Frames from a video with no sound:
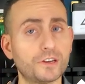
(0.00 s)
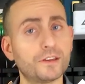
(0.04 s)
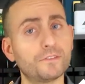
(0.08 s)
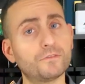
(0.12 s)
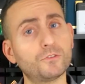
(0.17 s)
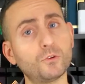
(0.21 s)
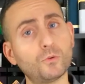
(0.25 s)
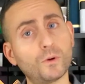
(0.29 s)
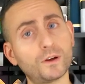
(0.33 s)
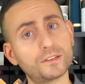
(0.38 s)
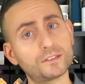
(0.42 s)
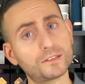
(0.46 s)
If
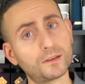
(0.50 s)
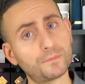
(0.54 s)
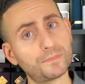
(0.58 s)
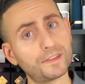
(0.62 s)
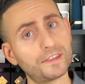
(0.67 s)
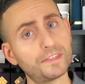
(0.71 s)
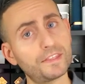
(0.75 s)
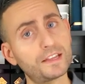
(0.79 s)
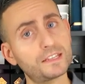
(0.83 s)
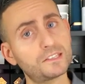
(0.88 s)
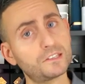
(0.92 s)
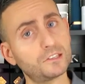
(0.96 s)
you want
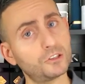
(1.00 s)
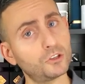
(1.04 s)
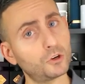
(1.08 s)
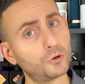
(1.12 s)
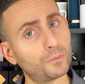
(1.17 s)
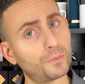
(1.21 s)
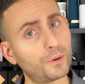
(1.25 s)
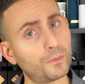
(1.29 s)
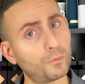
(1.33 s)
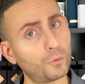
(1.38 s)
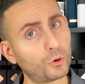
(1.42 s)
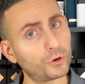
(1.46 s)
something that's a little
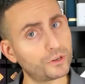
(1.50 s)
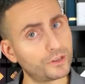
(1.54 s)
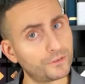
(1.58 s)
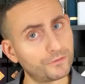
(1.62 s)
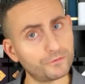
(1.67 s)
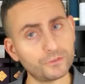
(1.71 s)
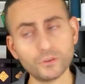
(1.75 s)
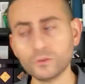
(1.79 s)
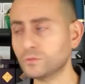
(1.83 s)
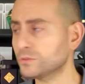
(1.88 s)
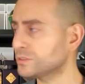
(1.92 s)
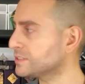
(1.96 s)
bit more
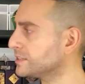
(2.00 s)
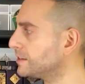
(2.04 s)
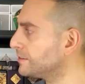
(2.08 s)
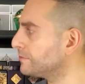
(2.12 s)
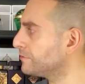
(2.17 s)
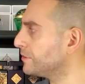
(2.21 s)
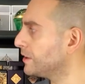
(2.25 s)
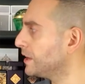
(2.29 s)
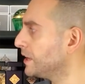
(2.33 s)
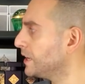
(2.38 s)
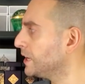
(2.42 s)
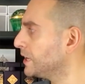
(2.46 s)

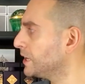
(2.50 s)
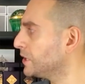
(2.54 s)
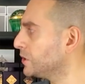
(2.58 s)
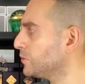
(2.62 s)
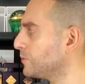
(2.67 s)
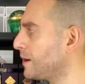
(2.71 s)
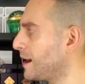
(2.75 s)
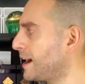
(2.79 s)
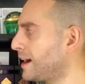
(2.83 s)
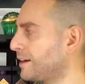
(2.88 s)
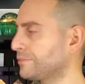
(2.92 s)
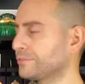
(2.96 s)
diffusive,
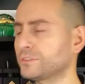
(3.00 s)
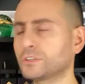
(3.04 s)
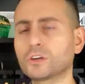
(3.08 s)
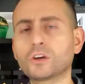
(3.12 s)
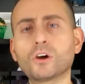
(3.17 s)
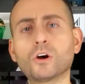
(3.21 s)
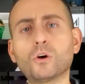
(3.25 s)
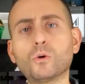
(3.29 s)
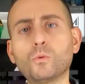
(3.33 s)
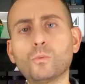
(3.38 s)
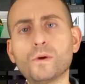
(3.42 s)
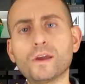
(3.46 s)
you have to
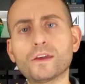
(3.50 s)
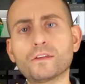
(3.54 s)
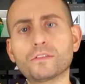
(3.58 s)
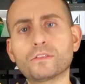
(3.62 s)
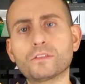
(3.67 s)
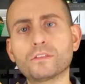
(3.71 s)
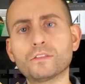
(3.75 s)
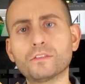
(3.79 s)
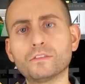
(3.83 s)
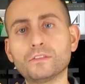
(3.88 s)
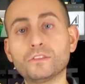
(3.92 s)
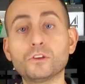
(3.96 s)
go
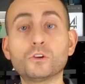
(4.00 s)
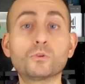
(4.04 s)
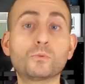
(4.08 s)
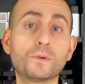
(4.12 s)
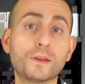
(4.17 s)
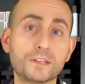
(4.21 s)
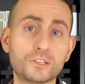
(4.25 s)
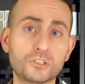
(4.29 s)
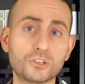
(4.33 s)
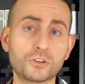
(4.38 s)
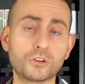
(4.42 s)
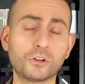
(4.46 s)
with the
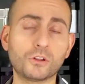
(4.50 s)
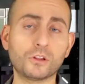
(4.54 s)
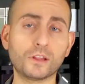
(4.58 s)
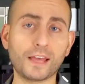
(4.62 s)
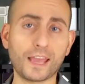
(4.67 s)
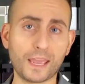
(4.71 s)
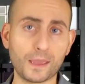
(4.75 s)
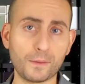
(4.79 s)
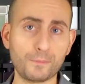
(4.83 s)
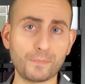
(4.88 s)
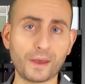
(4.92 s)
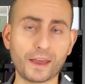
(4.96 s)
original
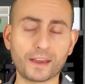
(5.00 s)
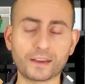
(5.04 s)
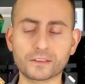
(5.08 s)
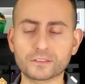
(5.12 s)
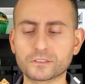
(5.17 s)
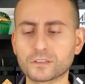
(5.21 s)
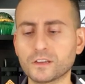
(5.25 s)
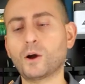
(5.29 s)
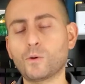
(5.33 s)
Apex.